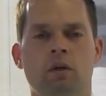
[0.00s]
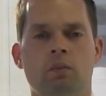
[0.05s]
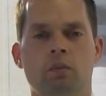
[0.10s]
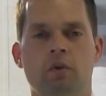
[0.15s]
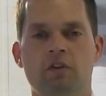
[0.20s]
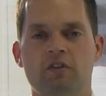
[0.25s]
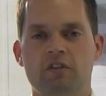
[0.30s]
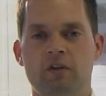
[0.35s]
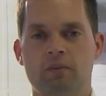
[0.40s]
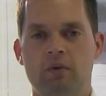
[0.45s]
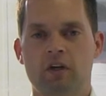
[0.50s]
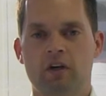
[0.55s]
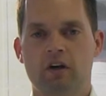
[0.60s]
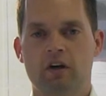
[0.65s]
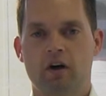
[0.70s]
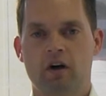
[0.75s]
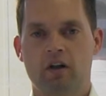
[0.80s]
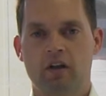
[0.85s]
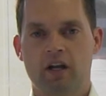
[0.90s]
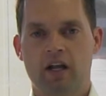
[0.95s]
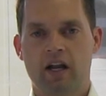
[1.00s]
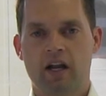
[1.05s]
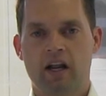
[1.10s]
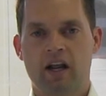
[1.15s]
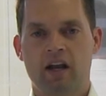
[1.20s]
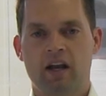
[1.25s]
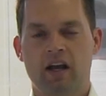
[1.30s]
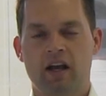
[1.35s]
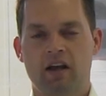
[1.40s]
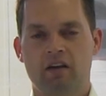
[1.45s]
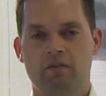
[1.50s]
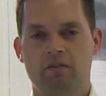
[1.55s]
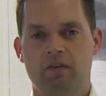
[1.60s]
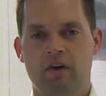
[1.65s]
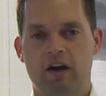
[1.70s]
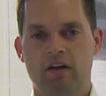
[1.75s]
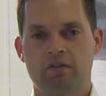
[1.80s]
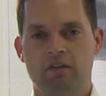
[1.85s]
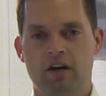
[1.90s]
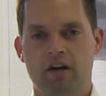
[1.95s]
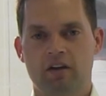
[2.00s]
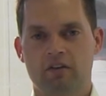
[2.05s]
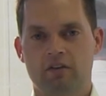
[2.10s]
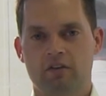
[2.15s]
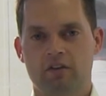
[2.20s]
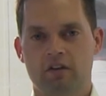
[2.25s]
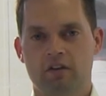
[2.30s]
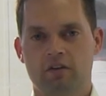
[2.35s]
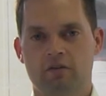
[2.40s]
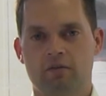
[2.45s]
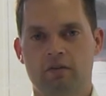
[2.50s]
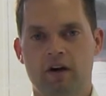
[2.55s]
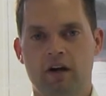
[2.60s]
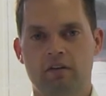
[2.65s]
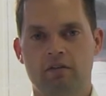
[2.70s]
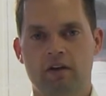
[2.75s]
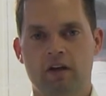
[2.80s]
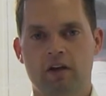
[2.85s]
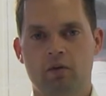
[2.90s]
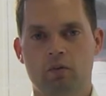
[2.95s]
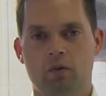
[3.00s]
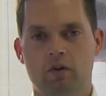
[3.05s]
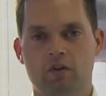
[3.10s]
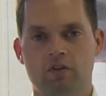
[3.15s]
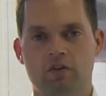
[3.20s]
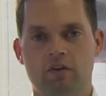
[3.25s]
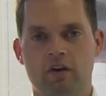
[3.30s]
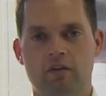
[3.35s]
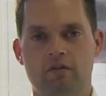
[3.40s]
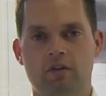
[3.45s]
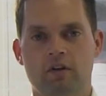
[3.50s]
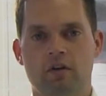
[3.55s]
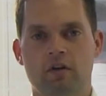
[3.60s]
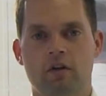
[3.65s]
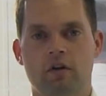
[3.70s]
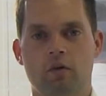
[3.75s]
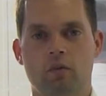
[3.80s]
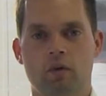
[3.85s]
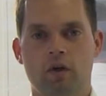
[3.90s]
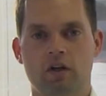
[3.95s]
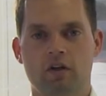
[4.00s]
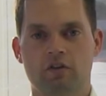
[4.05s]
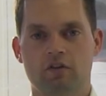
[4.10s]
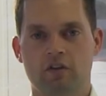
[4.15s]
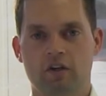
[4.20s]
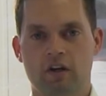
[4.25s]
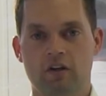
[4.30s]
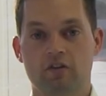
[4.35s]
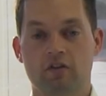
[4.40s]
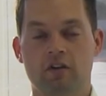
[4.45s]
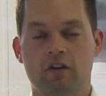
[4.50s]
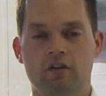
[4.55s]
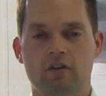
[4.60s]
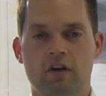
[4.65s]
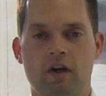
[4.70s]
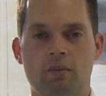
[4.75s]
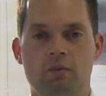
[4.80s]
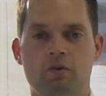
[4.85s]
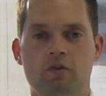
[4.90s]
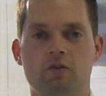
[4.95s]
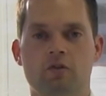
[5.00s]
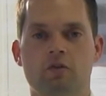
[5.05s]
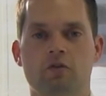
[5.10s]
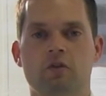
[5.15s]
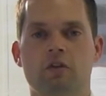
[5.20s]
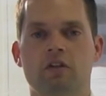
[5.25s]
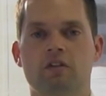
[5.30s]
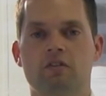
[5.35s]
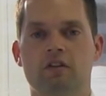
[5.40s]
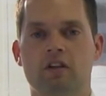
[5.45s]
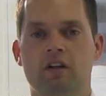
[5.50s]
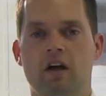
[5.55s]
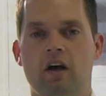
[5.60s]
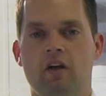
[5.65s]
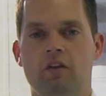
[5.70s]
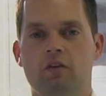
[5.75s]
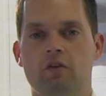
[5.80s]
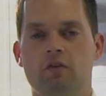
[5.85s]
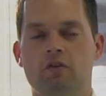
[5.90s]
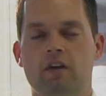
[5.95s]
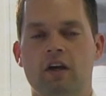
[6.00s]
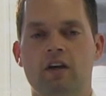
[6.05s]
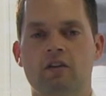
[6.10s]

Please give me a call at 888-596-5817 and we can discuss these opportunities and others.